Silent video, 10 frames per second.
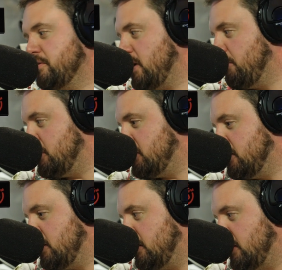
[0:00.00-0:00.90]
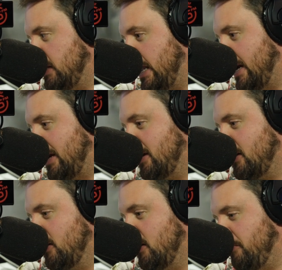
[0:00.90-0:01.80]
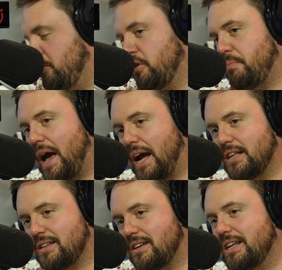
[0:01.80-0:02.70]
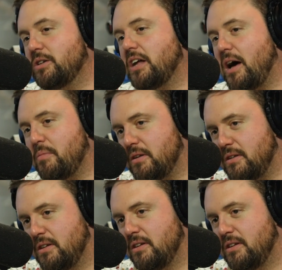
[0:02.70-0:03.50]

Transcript: some reason, they'd if you go back, there's Neil Diamond.